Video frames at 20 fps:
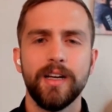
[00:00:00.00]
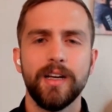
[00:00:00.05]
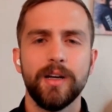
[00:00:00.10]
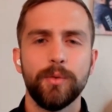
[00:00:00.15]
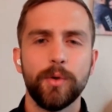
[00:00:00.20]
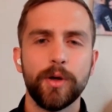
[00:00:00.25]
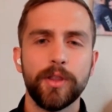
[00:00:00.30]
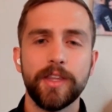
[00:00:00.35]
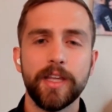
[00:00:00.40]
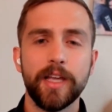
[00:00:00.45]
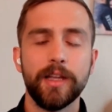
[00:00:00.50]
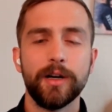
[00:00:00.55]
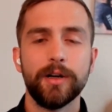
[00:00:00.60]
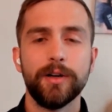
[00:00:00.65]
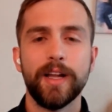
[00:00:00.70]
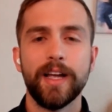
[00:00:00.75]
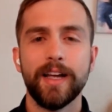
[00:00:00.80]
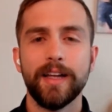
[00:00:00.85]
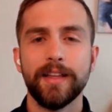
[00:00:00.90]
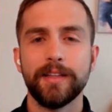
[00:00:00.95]
with the
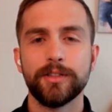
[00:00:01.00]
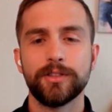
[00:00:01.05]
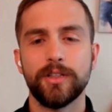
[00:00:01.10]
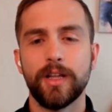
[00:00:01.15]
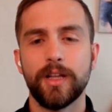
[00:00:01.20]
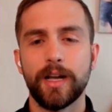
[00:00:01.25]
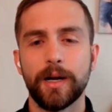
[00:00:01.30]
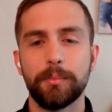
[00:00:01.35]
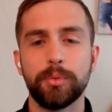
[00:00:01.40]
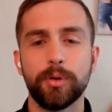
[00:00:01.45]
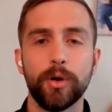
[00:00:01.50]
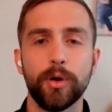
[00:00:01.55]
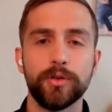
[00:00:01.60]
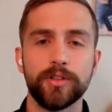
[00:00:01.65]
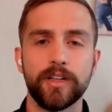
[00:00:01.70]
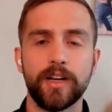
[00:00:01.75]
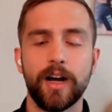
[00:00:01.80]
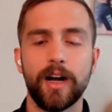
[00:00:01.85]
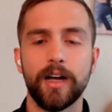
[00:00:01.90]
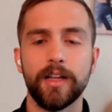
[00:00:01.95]
internet, there's a lot of pros
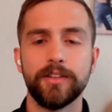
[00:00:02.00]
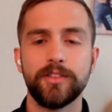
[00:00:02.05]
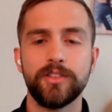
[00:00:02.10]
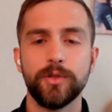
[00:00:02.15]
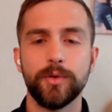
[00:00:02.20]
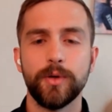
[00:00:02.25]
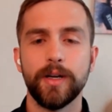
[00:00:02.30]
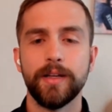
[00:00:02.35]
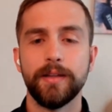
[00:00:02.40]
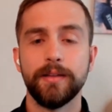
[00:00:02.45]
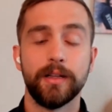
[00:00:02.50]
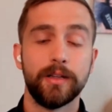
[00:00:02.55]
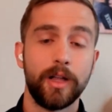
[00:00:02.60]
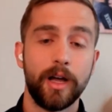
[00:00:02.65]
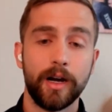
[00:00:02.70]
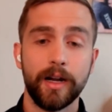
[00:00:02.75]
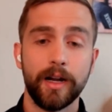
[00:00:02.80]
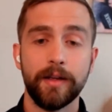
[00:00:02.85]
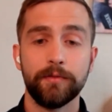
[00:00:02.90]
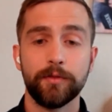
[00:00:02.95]
and cons to it, a
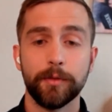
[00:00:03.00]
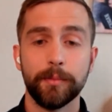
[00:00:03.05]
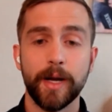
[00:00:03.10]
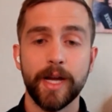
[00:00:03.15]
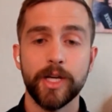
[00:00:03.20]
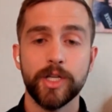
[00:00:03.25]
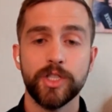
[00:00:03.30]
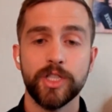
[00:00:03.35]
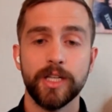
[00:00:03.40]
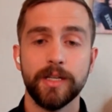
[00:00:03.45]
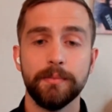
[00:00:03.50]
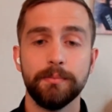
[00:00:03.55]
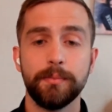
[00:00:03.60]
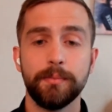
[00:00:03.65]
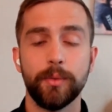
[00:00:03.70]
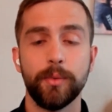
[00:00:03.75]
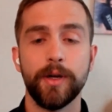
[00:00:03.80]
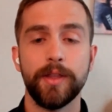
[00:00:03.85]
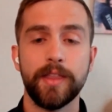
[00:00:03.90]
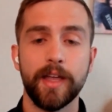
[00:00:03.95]
lot of information,
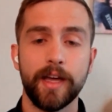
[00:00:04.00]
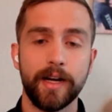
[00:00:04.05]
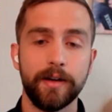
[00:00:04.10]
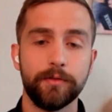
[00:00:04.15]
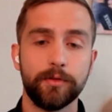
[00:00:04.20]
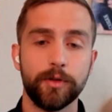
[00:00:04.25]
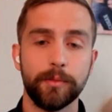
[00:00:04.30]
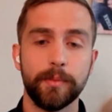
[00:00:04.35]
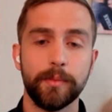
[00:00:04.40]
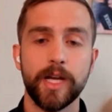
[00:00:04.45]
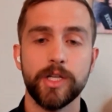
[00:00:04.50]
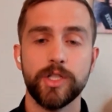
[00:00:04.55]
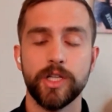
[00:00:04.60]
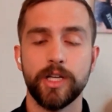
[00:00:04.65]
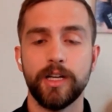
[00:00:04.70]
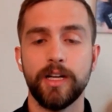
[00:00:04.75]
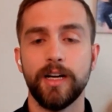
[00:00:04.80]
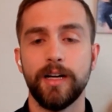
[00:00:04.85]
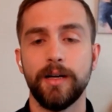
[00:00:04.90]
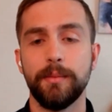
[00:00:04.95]
but with that
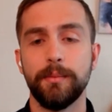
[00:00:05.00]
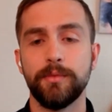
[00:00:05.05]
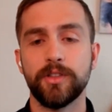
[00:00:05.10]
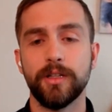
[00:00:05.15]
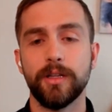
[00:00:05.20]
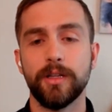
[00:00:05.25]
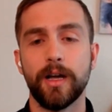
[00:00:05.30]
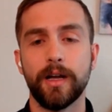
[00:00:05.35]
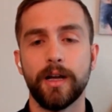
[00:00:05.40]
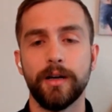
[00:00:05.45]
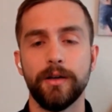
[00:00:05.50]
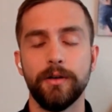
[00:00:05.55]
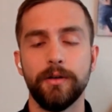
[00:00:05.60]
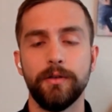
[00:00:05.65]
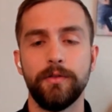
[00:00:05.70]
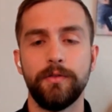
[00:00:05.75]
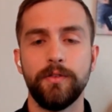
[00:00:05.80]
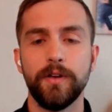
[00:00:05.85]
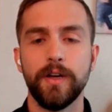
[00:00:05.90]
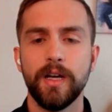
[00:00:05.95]
information comes a lot
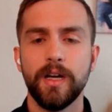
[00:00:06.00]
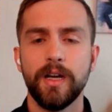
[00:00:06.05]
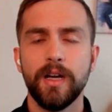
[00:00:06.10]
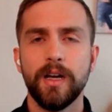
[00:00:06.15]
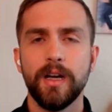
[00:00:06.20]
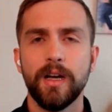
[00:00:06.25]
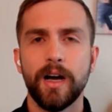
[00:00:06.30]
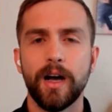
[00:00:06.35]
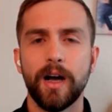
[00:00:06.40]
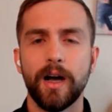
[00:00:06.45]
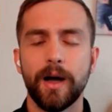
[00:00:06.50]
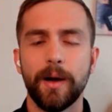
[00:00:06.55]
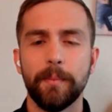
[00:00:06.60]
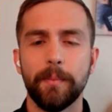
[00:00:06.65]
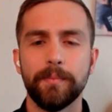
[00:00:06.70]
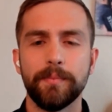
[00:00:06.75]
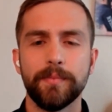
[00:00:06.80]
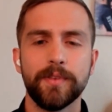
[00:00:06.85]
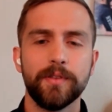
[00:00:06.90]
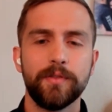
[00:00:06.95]
of
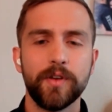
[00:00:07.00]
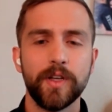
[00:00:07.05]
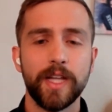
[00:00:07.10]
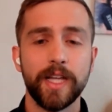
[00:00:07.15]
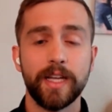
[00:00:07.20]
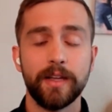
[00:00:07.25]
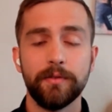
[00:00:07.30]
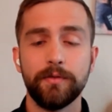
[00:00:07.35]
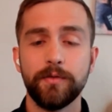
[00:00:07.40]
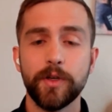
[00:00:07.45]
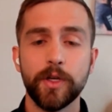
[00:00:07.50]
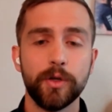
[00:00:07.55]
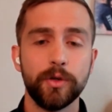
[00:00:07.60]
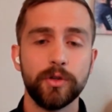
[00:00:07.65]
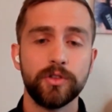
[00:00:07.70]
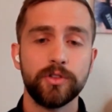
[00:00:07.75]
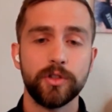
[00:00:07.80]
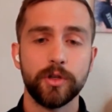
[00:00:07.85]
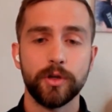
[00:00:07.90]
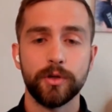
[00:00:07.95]
feeling
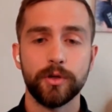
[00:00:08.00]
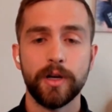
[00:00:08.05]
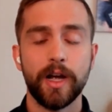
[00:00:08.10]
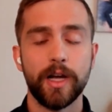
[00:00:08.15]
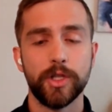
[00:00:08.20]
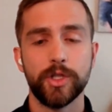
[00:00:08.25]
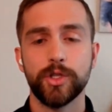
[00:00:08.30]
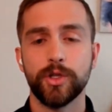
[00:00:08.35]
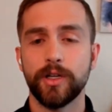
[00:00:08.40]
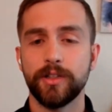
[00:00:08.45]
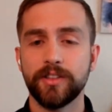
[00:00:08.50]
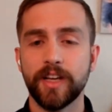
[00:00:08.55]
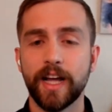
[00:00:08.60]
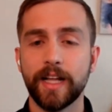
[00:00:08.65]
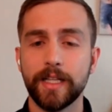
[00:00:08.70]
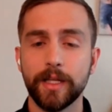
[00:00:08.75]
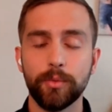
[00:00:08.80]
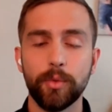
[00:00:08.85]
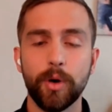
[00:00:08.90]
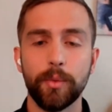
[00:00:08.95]
confused or not sure
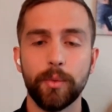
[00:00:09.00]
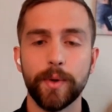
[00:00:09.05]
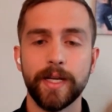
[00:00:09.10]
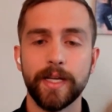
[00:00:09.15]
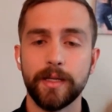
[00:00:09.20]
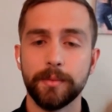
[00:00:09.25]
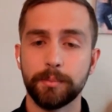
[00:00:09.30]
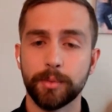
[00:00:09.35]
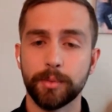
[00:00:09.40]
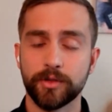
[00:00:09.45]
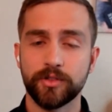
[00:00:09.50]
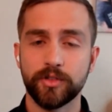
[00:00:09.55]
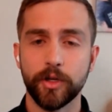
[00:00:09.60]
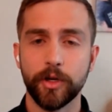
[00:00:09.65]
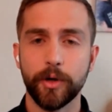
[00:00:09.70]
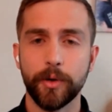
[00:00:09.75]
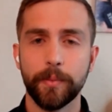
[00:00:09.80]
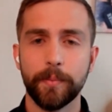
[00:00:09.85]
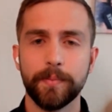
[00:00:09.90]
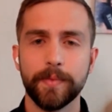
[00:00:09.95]
exactly what we need to
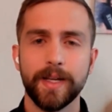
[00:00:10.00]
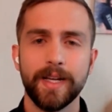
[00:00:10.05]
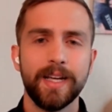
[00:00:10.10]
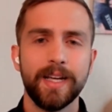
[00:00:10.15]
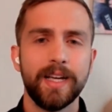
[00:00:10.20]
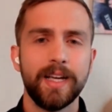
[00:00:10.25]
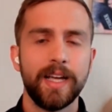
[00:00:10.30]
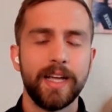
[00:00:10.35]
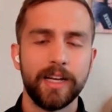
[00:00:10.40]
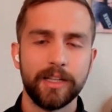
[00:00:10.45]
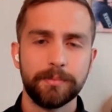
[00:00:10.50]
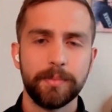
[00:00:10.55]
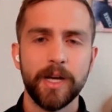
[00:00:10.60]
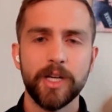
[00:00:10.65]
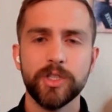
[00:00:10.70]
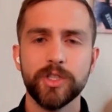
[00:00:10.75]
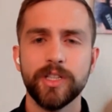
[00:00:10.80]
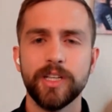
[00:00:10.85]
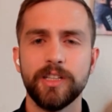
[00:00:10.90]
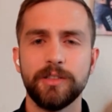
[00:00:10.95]
pursue. And
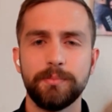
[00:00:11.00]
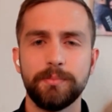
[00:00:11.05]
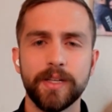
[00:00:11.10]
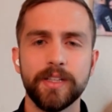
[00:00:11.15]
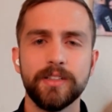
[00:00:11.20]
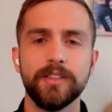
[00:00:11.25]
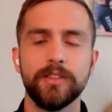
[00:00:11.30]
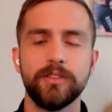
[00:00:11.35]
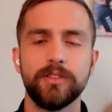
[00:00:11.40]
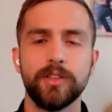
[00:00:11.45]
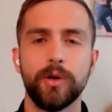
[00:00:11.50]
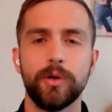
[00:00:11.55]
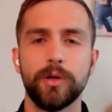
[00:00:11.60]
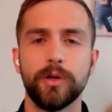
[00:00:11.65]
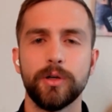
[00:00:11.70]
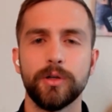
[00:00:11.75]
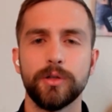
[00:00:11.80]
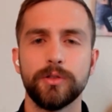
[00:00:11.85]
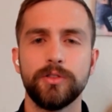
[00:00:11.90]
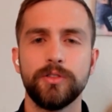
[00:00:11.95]
especially as business
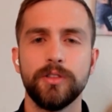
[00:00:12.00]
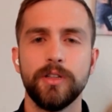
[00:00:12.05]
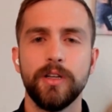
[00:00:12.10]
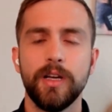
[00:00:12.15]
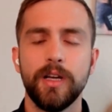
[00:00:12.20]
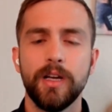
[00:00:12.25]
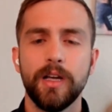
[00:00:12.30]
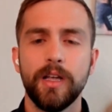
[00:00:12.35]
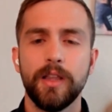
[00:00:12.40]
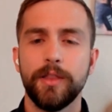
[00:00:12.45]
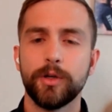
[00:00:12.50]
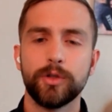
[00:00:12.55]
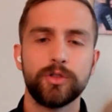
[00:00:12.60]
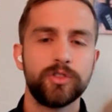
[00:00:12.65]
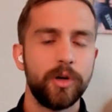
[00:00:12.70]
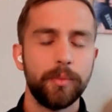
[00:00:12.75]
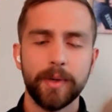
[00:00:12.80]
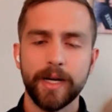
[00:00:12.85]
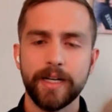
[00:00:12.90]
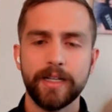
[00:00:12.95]
owners, there's
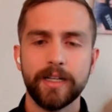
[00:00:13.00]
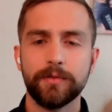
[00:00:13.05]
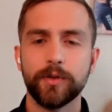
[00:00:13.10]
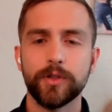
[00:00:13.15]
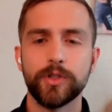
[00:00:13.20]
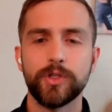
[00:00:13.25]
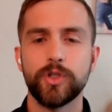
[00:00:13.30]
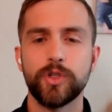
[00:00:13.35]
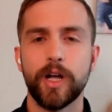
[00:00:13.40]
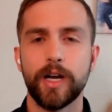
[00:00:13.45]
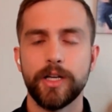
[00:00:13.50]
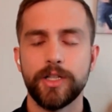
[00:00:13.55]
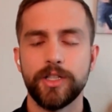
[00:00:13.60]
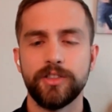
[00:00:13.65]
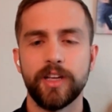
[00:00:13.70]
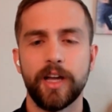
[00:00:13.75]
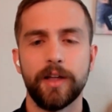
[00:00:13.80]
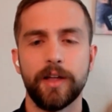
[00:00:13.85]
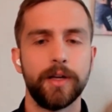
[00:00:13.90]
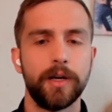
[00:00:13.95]
so many different
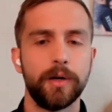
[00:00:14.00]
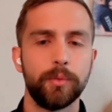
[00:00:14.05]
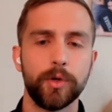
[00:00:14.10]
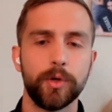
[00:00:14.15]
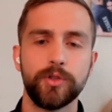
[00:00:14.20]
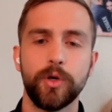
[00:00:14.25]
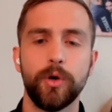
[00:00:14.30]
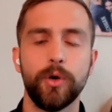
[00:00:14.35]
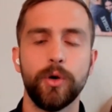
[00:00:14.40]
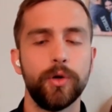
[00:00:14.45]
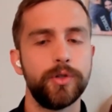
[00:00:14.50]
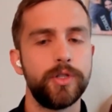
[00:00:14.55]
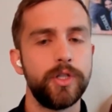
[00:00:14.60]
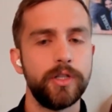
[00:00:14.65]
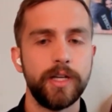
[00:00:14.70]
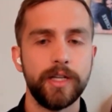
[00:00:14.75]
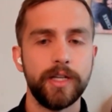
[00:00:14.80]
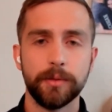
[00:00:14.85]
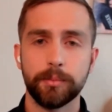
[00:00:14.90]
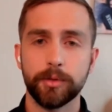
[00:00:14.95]
strategies out there. We're told you
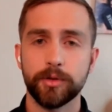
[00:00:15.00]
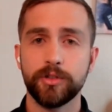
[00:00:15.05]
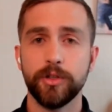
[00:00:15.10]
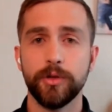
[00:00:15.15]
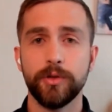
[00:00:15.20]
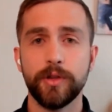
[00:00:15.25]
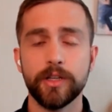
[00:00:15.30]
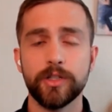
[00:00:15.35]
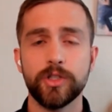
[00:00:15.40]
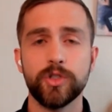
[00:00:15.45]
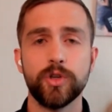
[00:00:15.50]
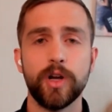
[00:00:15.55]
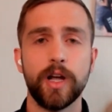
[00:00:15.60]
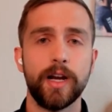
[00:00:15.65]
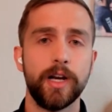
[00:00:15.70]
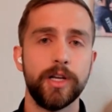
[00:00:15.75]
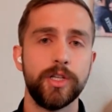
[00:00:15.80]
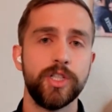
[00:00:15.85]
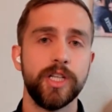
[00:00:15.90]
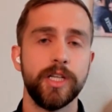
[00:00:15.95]
need to pursue this
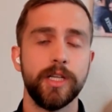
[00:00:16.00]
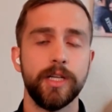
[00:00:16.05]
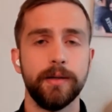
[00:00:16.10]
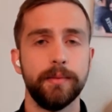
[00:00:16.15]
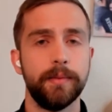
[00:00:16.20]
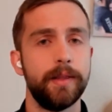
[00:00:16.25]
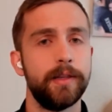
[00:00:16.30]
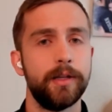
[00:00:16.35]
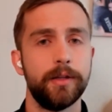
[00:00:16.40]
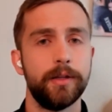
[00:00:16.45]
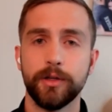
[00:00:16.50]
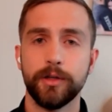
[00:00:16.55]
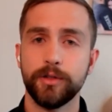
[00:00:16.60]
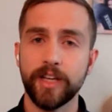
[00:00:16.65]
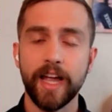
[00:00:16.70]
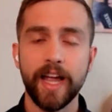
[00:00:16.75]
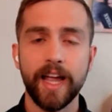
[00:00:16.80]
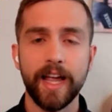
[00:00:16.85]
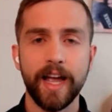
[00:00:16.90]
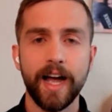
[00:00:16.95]
strategy, and then there's
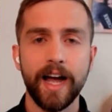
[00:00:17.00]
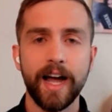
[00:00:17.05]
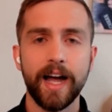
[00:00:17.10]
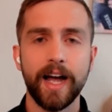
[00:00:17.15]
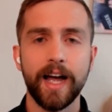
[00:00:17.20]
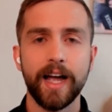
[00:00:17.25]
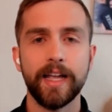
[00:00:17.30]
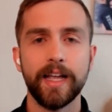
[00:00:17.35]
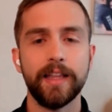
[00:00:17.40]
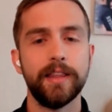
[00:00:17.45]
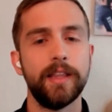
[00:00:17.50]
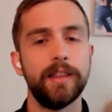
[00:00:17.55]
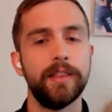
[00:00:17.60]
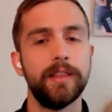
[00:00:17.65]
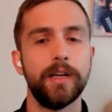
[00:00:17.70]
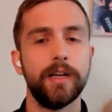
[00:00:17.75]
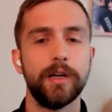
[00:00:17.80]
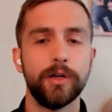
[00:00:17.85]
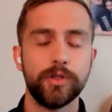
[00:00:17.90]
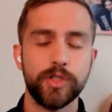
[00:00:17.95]
AI, and then
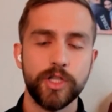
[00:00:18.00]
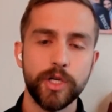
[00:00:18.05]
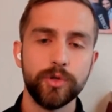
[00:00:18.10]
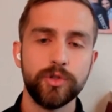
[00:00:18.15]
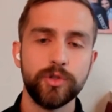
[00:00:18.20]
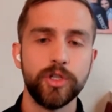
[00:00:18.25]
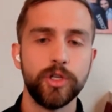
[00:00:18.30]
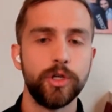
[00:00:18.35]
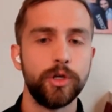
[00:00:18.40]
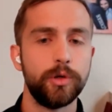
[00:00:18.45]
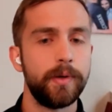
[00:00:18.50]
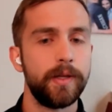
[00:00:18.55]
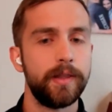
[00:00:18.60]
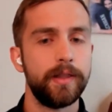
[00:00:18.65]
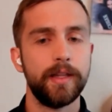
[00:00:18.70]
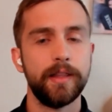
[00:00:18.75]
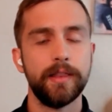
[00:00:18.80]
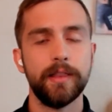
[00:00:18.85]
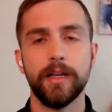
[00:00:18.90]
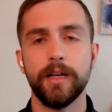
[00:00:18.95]
there's YouTube, and
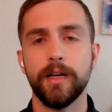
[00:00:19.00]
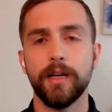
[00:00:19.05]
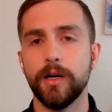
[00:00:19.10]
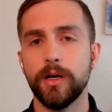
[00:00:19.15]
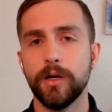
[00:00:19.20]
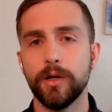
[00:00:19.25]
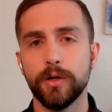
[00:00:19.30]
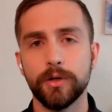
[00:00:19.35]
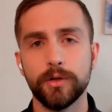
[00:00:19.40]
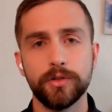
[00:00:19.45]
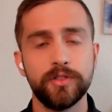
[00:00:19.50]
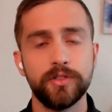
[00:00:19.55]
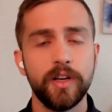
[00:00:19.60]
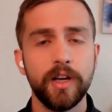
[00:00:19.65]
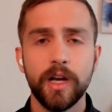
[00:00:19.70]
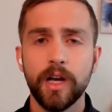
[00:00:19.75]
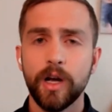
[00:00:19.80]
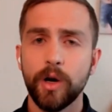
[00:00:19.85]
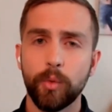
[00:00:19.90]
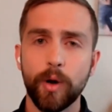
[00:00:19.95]
then there's
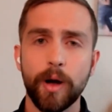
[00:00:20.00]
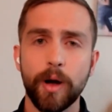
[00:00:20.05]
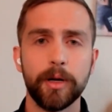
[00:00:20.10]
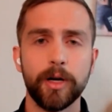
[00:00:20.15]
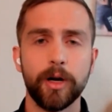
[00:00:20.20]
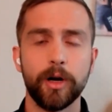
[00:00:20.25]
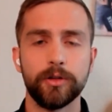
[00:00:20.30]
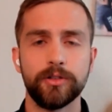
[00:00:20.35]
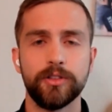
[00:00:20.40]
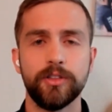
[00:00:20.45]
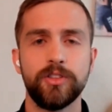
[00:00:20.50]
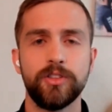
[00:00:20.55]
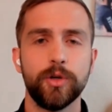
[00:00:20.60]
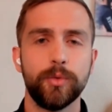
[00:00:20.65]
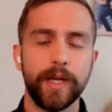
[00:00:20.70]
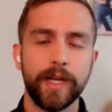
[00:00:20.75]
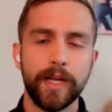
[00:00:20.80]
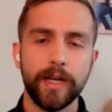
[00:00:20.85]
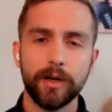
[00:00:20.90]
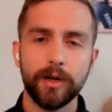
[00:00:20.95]
webinars. And so
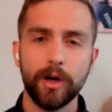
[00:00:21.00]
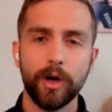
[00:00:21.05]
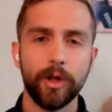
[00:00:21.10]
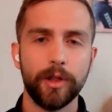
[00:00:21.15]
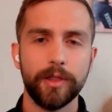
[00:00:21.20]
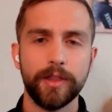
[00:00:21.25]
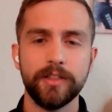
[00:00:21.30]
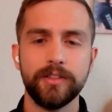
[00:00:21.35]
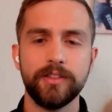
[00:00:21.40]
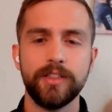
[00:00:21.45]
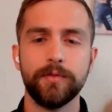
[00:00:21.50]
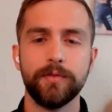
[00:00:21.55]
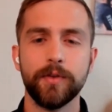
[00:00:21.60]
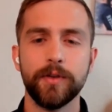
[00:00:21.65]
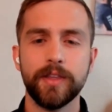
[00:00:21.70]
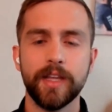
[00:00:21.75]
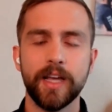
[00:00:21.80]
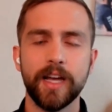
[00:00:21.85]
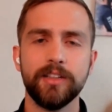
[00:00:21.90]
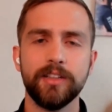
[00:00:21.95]
we hear all of these
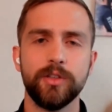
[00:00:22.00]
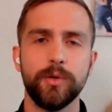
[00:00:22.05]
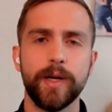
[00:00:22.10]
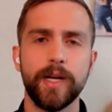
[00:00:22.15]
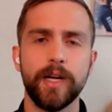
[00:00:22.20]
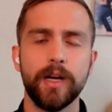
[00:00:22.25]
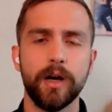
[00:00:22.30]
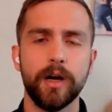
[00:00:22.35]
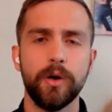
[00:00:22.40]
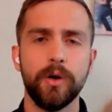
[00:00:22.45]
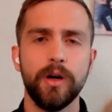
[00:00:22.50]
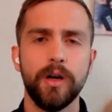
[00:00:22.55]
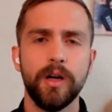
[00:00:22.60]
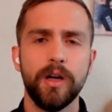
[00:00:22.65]
different things and we go,